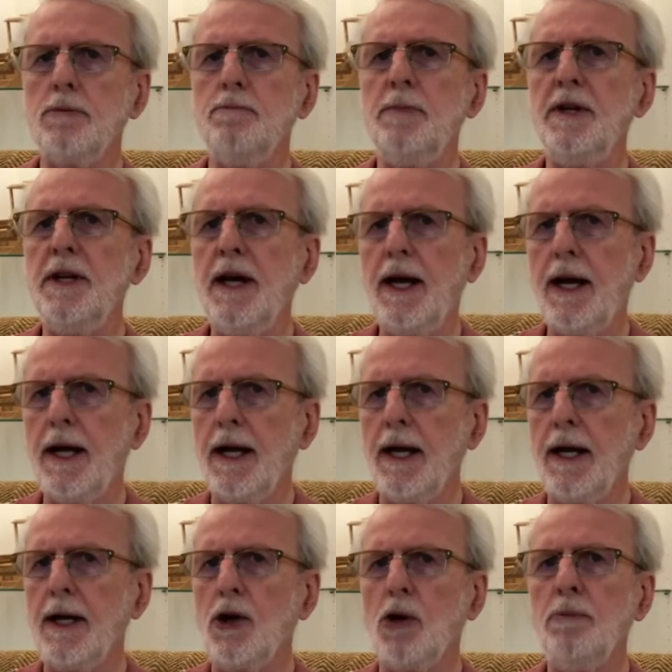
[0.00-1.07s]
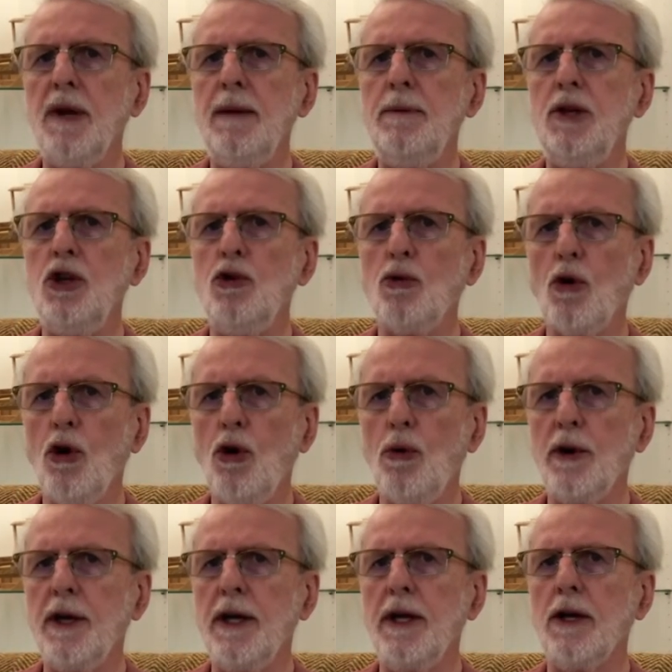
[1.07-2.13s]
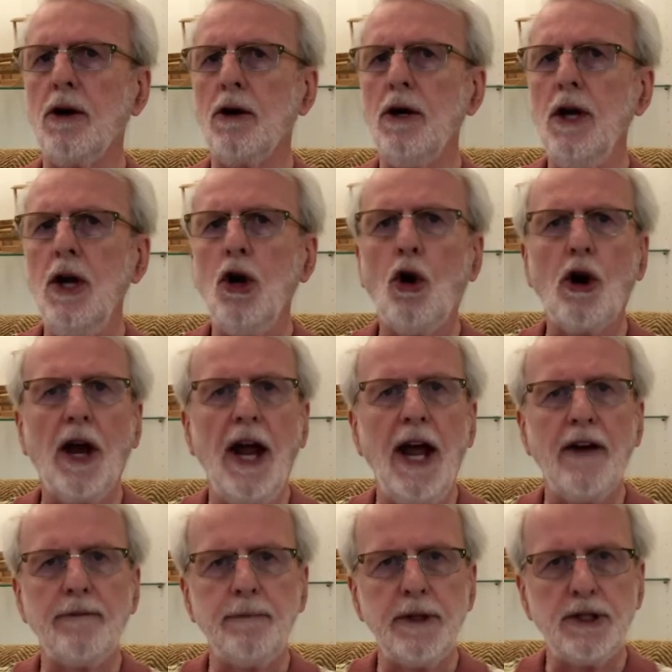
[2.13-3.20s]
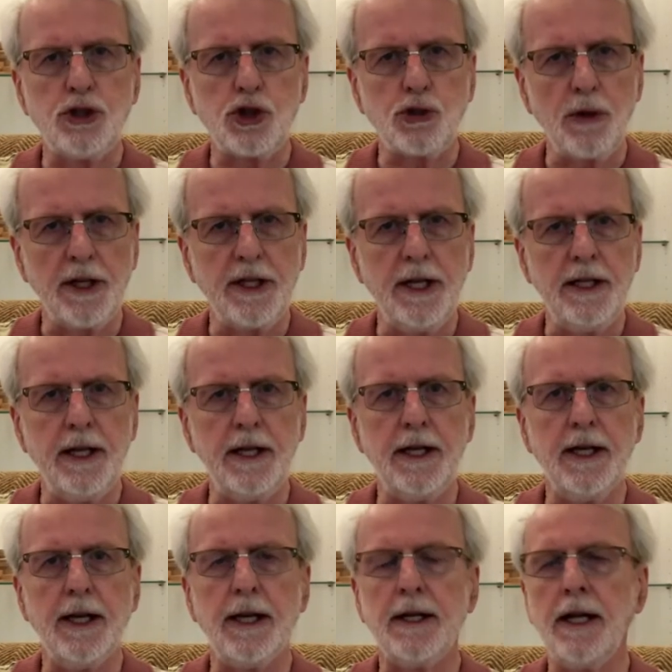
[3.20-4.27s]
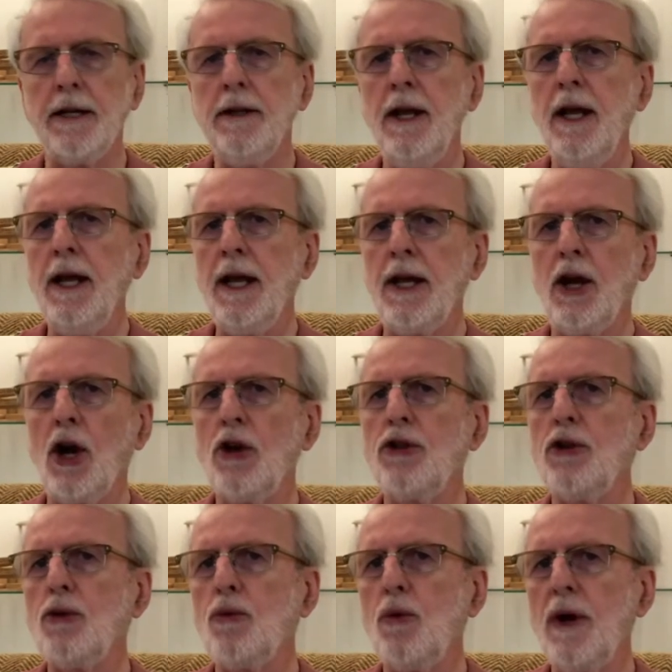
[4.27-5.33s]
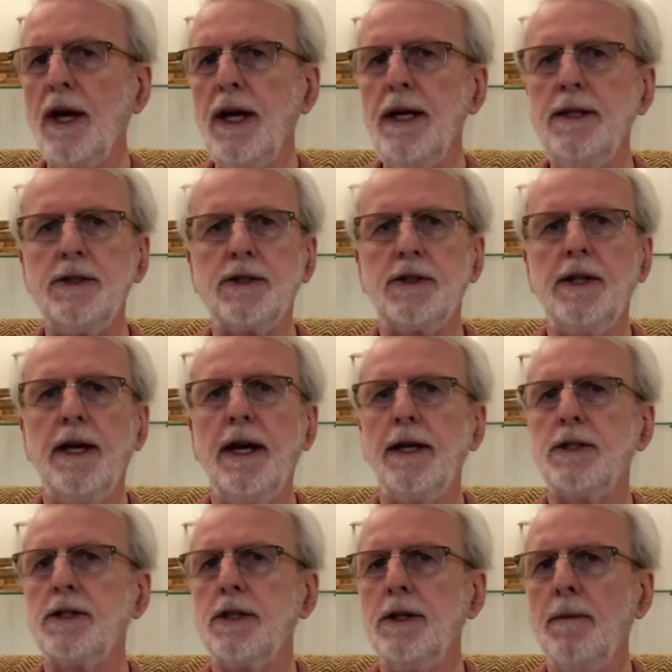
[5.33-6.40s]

benign, or maybe growing, or have been shrinking again? And are there ways that